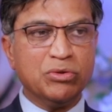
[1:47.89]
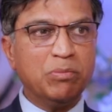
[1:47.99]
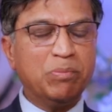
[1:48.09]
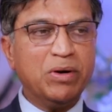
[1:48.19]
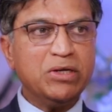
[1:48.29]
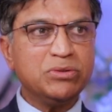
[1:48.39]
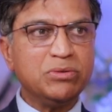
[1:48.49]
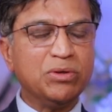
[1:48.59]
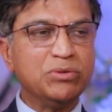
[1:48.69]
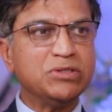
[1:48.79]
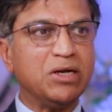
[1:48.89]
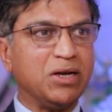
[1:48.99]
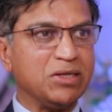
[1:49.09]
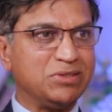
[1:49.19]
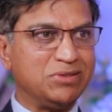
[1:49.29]
Nobody should lose that
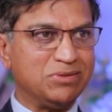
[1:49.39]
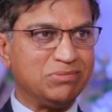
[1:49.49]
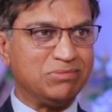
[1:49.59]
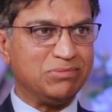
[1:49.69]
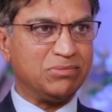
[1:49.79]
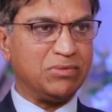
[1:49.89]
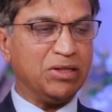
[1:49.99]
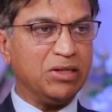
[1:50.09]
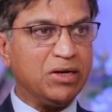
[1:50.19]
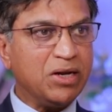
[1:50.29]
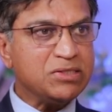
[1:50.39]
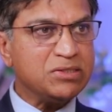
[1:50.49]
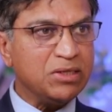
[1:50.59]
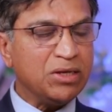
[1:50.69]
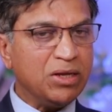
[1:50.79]
trust. And the trust